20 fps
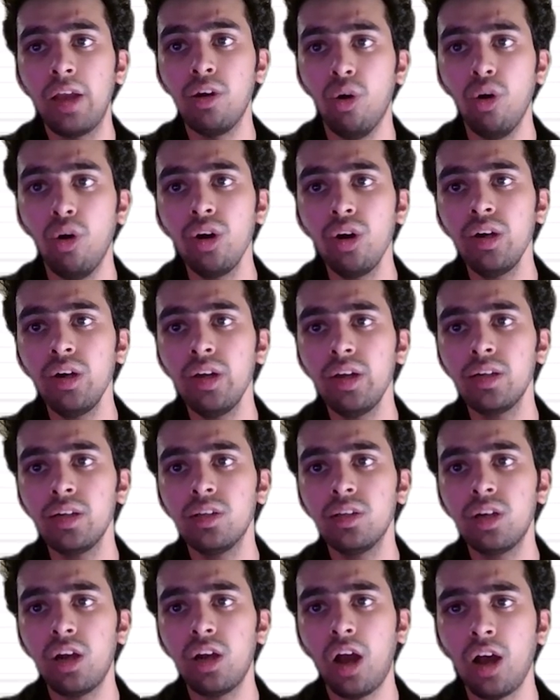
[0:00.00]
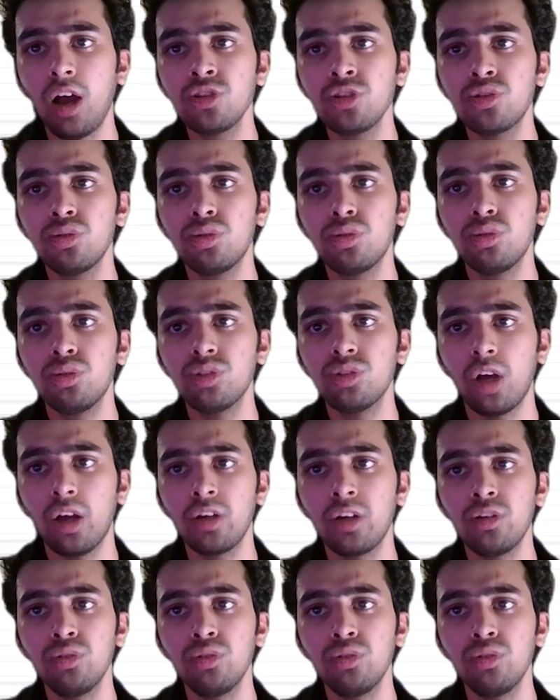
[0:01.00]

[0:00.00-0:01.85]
and on that the last 2 rows are